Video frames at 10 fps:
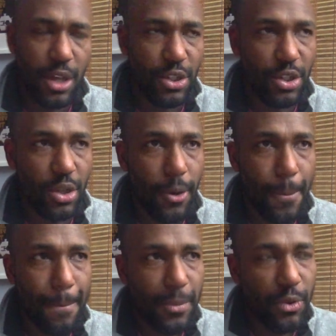
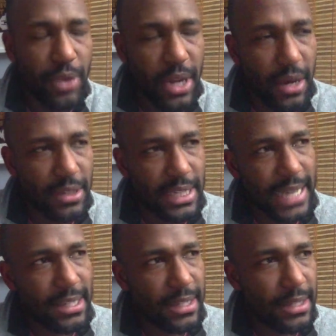So greenhouse
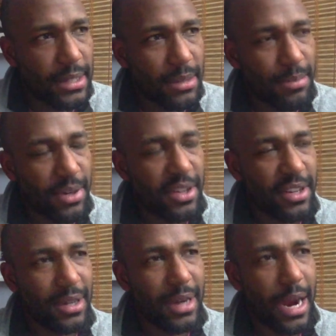gases, in
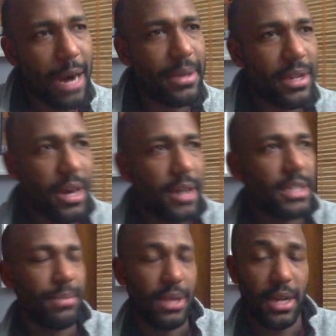particular carbon
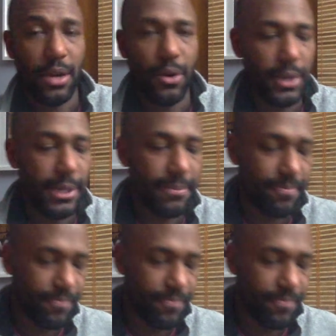dioxide, but not only,